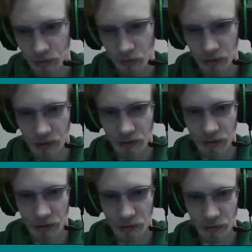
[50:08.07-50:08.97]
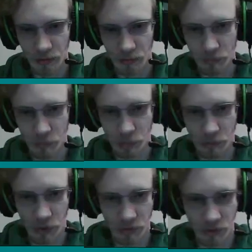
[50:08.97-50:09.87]
So I have to add more
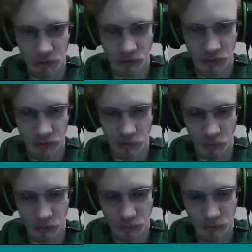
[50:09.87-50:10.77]
lip sync to that too.